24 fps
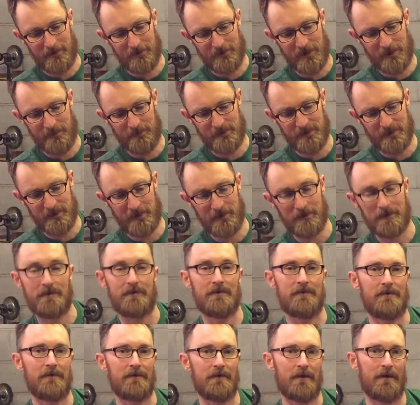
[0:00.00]
gypsy
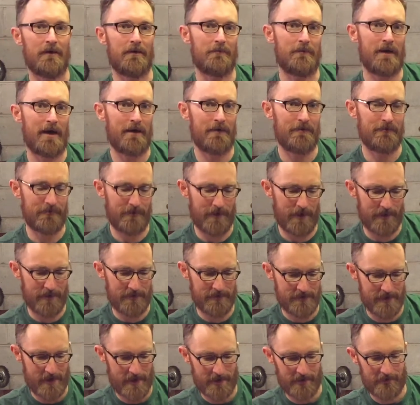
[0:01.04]
to come out of
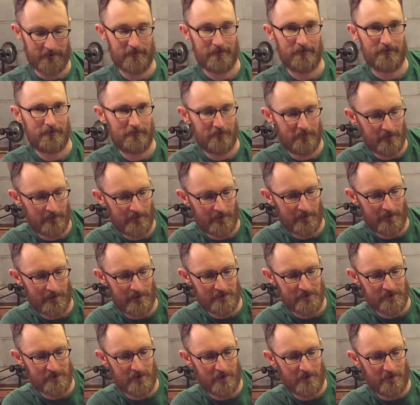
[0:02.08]
contact with the
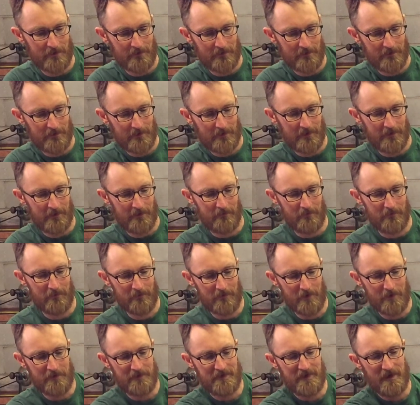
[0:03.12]
clutch cone, and it will
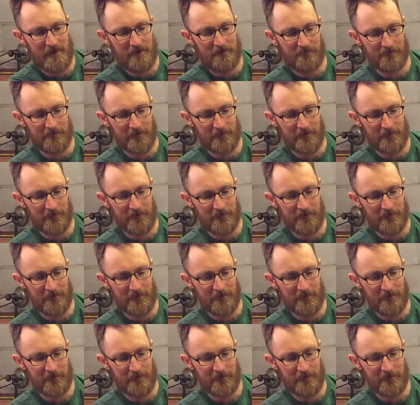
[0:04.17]
rotate